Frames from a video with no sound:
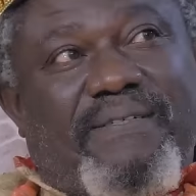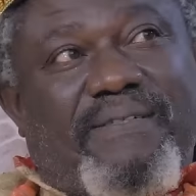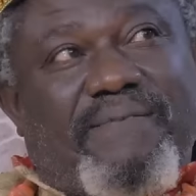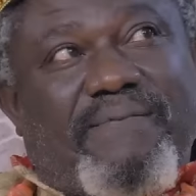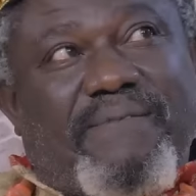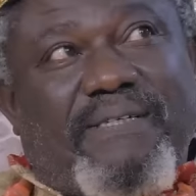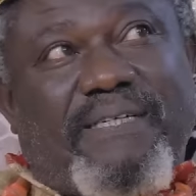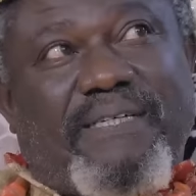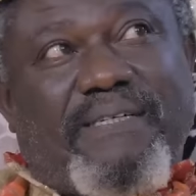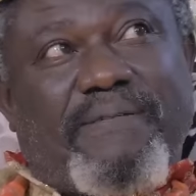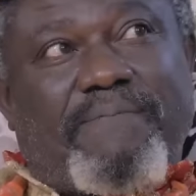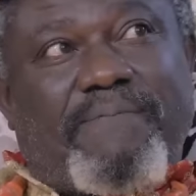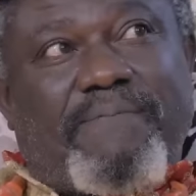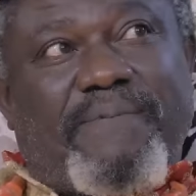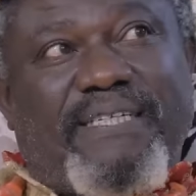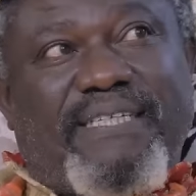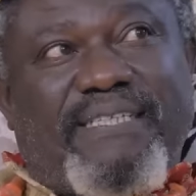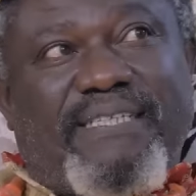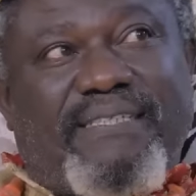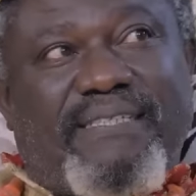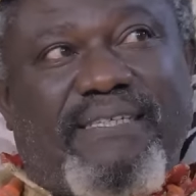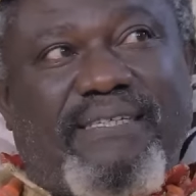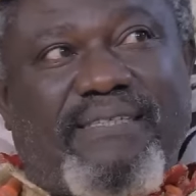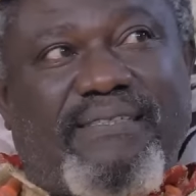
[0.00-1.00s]
My
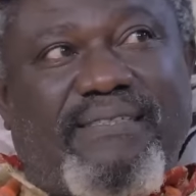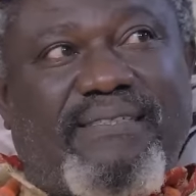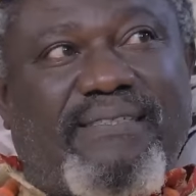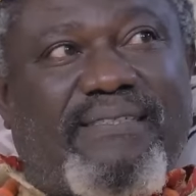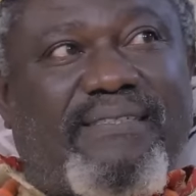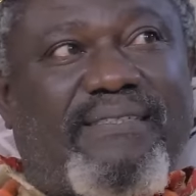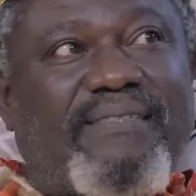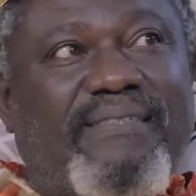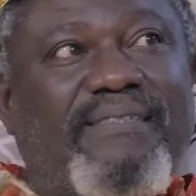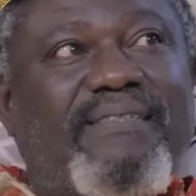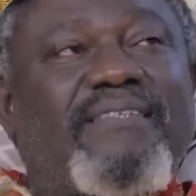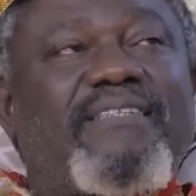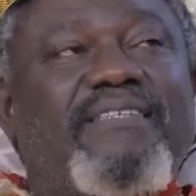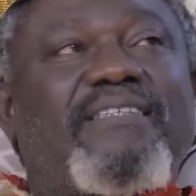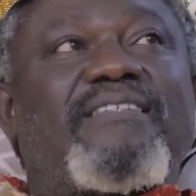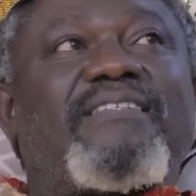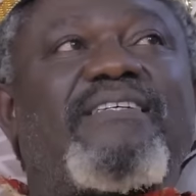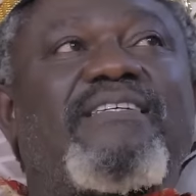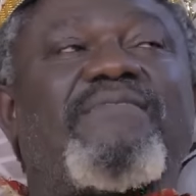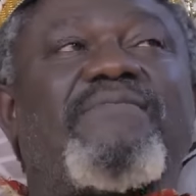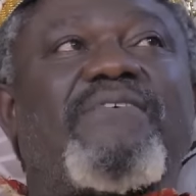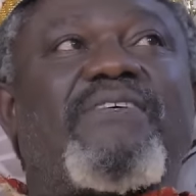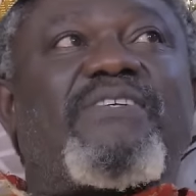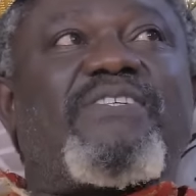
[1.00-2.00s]
princess,
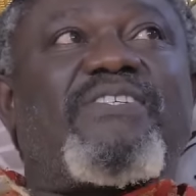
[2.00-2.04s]
save your